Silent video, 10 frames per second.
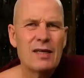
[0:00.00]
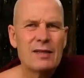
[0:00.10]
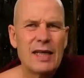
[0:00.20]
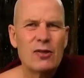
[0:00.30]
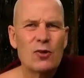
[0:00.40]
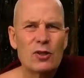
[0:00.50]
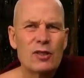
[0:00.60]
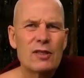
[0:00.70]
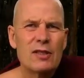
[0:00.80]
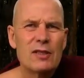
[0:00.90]
than good.
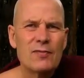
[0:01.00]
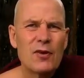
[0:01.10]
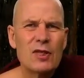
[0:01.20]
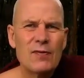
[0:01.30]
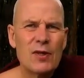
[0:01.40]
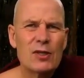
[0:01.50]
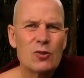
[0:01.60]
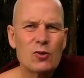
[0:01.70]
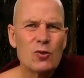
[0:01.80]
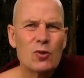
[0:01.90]
Very difficult
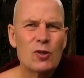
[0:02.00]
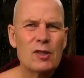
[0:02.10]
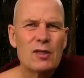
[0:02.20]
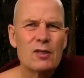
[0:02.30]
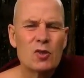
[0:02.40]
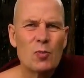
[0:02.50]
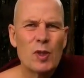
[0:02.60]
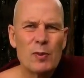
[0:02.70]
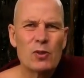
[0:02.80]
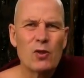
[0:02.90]
to do good. So
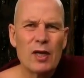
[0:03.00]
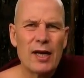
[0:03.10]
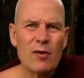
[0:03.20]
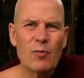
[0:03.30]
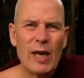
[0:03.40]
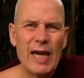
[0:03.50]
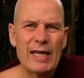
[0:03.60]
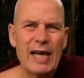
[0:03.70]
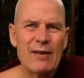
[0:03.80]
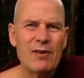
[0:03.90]
people do a lot of
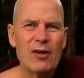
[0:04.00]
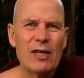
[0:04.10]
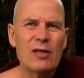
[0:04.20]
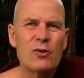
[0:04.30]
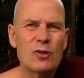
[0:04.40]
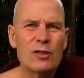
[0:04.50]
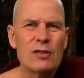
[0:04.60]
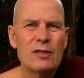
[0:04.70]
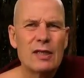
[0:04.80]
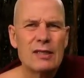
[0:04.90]
bad and very little good.
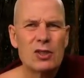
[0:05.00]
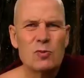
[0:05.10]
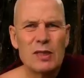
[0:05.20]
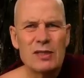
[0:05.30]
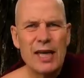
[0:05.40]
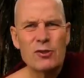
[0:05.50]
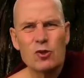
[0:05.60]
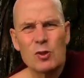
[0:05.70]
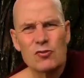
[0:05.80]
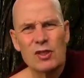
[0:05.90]
And this means
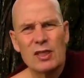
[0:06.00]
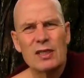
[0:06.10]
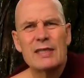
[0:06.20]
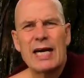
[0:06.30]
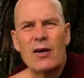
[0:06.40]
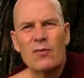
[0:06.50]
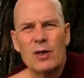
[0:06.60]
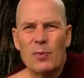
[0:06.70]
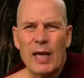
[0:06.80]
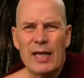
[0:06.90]
asymmetry,
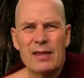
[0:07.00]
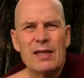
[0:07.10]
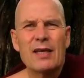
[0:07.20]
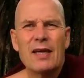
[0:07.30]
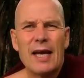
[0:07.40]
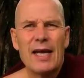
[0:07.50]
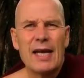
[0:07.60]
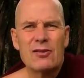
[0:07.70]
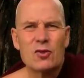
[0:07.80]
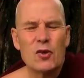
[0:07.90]
downward path,
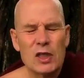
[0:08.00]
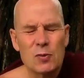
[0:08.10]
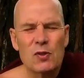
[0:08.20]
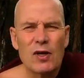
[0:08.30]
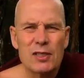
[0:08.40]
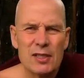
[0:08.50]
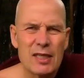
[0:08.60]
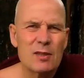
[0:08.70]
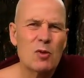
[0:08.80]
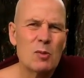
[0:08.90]
at the transmigration
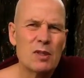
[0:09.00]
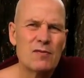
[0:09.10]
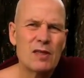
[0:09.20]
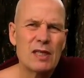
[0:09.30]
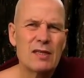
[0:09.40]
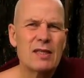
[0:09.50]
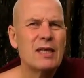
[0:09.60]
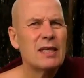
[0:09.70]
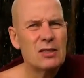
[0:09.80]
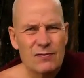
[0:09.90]
at the moment of death.
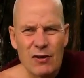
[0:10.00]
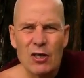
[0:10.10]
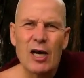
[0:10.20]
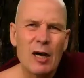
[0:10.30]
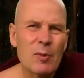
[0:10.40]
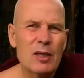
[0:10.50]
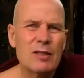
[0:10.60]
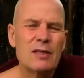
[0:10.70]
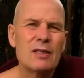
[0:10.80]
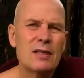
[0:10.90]
It's very common.
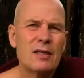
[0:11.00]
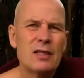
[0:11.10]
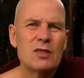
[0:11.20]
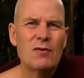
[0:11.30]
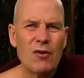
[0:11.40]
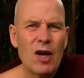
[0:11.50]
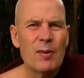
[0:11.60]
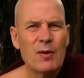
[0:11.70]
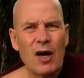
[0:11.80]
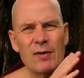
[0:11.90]
It's very
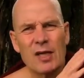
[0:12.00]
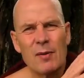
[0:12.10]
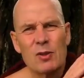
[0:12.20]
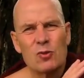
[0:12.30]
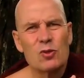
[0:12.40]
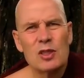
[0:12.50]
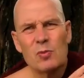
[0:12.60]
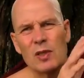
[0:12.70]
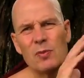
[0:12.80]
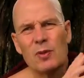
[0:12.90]
uncommon to see
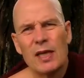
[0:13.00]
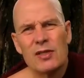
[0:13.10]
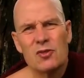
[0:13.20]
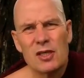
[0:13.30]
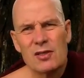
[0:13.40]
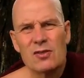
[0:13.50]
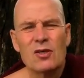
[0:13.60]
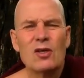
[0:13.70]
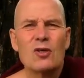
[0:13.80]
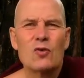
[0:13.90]
people ascend
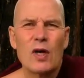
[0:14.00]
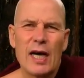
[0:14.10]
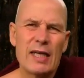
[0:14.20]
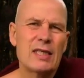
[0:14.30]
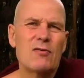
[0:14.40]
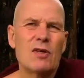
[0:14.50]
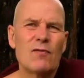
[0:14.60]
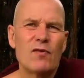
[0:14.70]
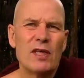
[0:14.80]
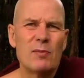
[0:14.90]
to a higher degree of
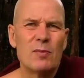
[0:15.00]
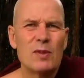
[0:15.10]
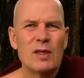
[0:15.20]
freedom,